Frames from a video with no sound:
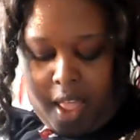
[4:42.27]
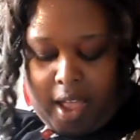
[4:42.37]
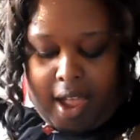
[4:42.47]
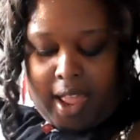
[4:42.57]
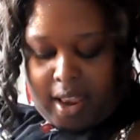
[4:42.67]

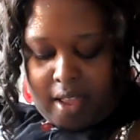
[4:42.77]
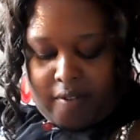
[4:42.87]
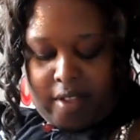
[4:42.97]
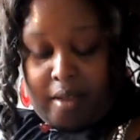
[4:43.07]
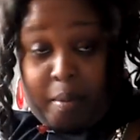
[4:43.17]
I love
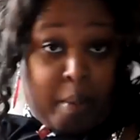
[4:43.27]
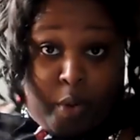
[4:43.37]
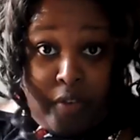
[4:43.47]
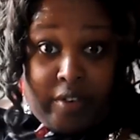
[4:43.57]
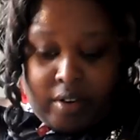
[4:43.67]
it my
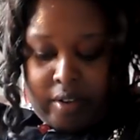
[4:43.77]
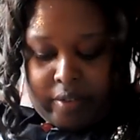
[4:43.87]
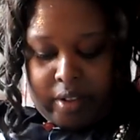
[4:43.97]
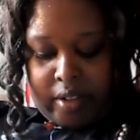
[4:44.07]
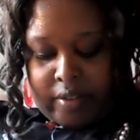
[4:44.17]
boyfriend
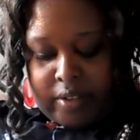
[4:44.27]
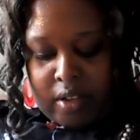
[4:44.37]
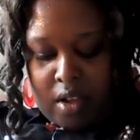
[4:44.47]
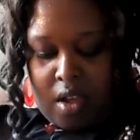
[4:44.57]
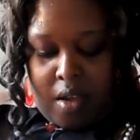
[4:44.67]
definitely loves
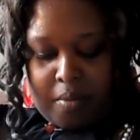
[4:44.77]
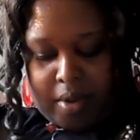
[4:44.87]
it